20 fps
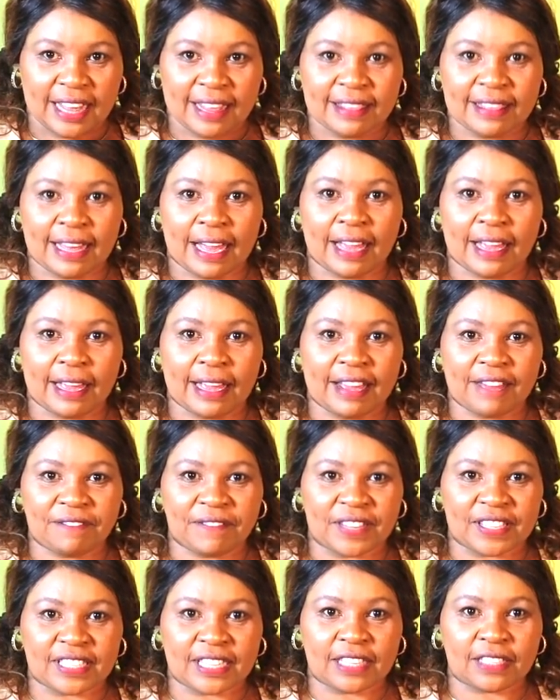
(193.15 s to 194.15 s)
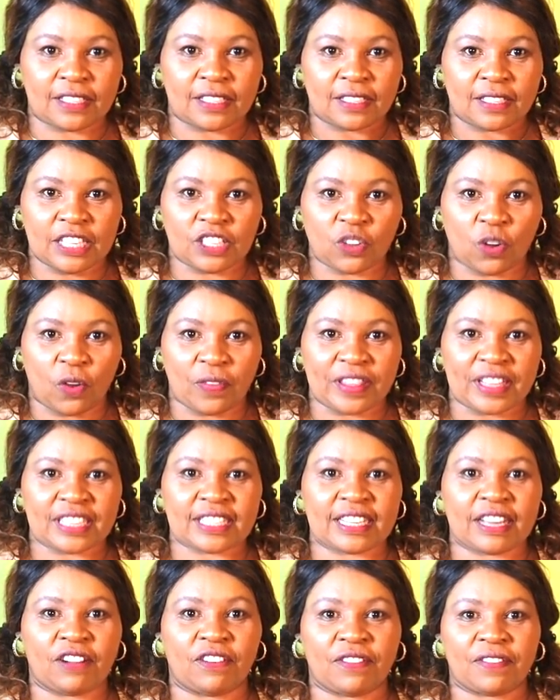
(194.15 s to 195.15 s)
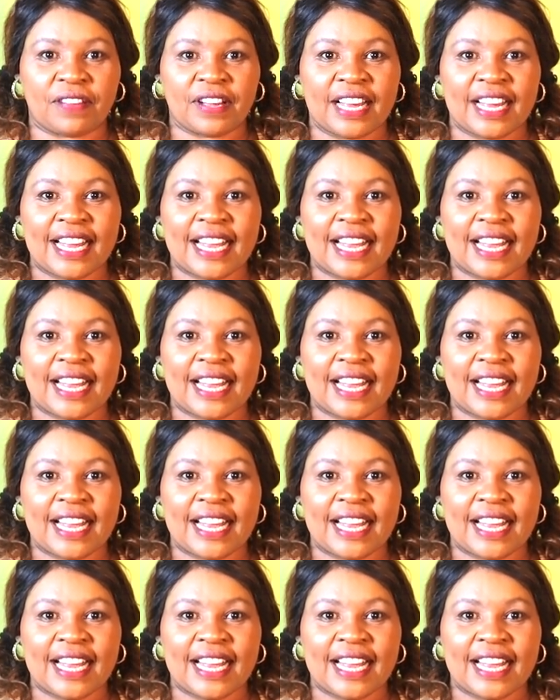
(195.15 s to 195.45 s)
The emphasis is on the self.